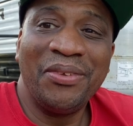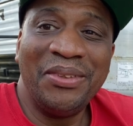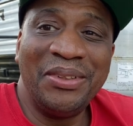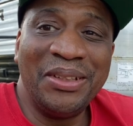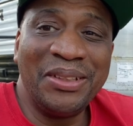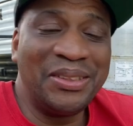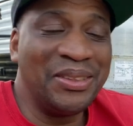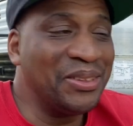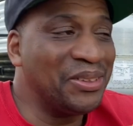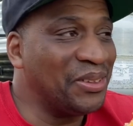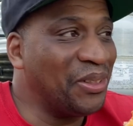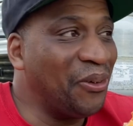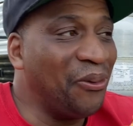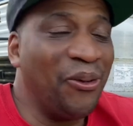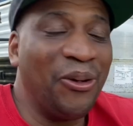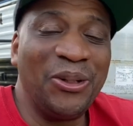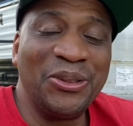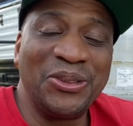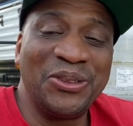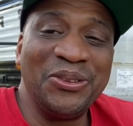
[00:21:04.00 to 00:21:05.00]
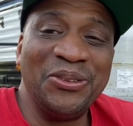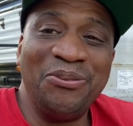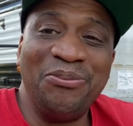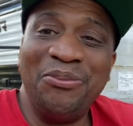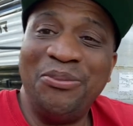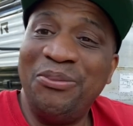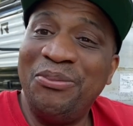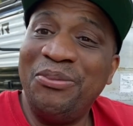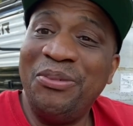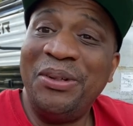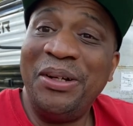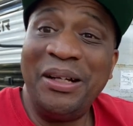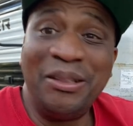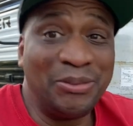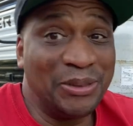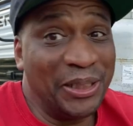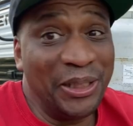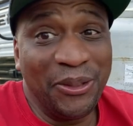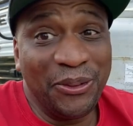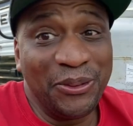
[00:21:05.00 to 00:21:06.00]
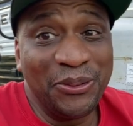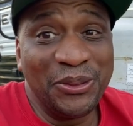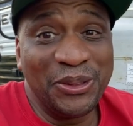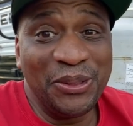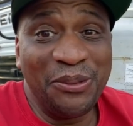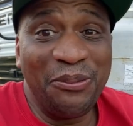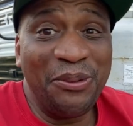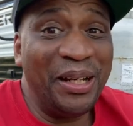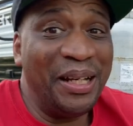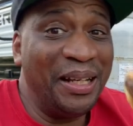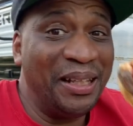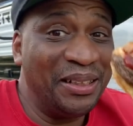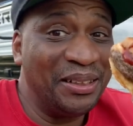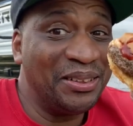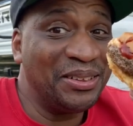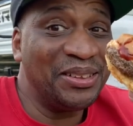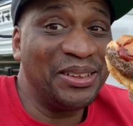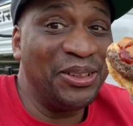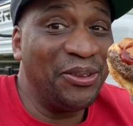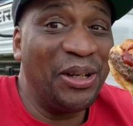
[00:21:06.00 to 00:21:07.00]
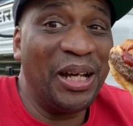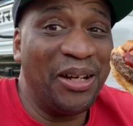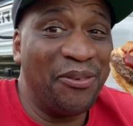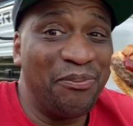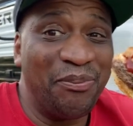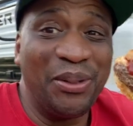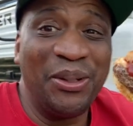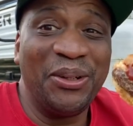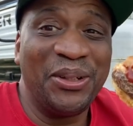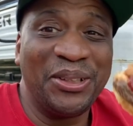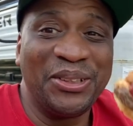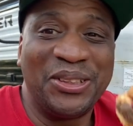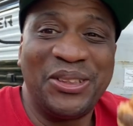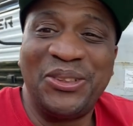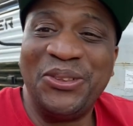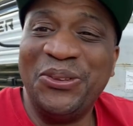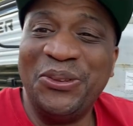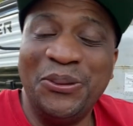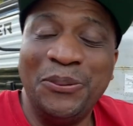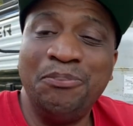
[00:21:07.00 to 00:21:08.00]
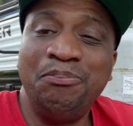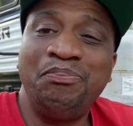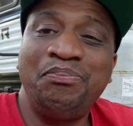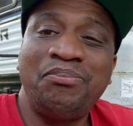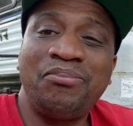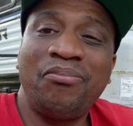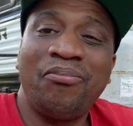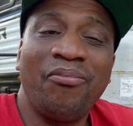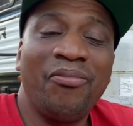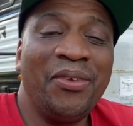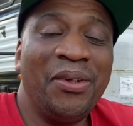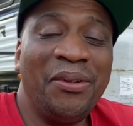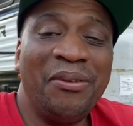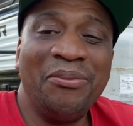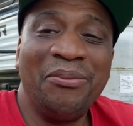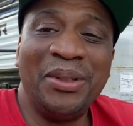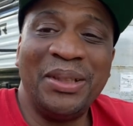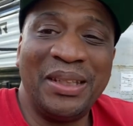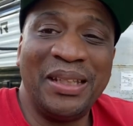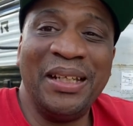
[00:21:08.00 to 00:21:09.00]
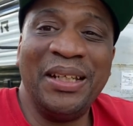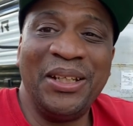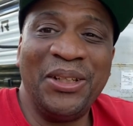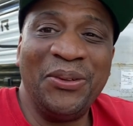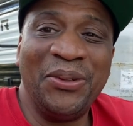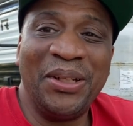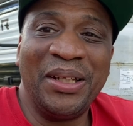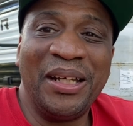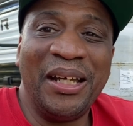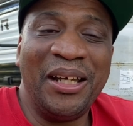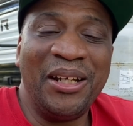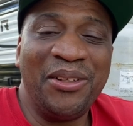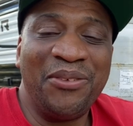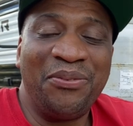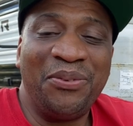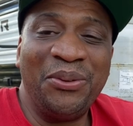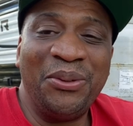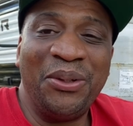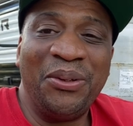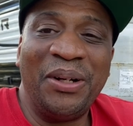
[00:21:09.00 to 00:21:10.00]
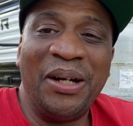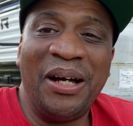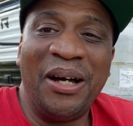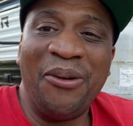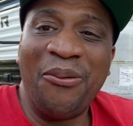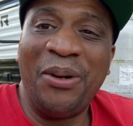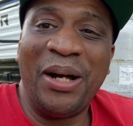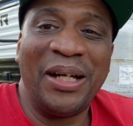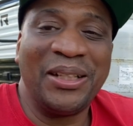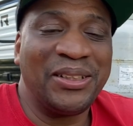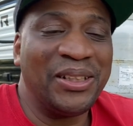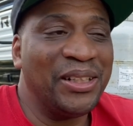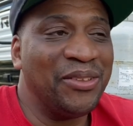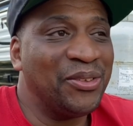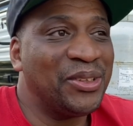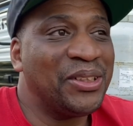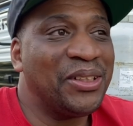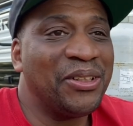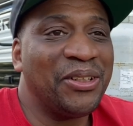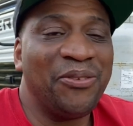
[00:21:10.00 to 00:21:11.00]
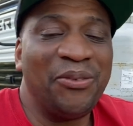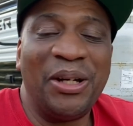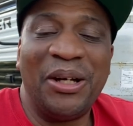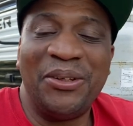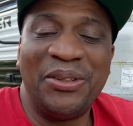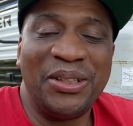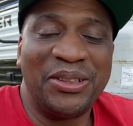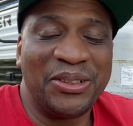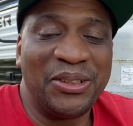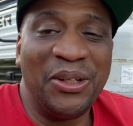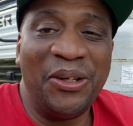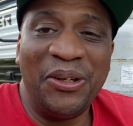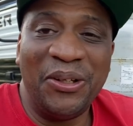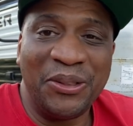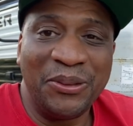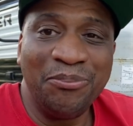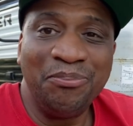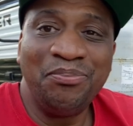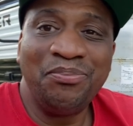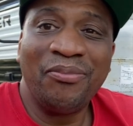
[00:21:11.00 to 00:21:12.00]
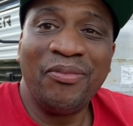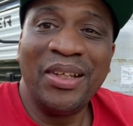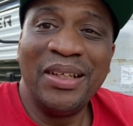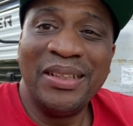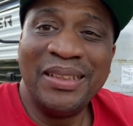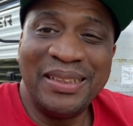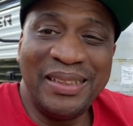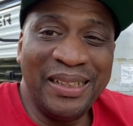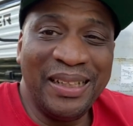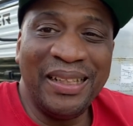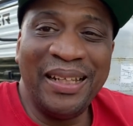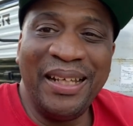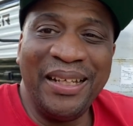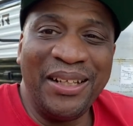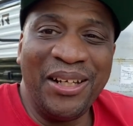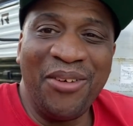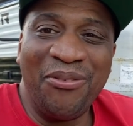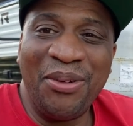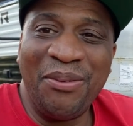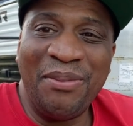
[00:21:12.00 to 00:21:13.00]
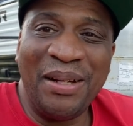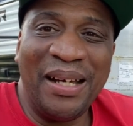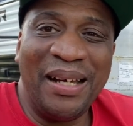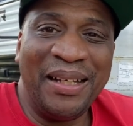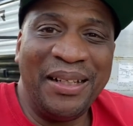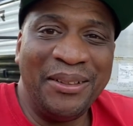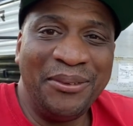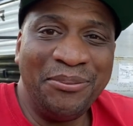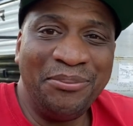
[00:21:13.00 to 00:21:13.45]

This is awesome. I'm still losing weight, still have burgers too. But thank you again for uh, watching if you stuck around this long. See you later, everybody.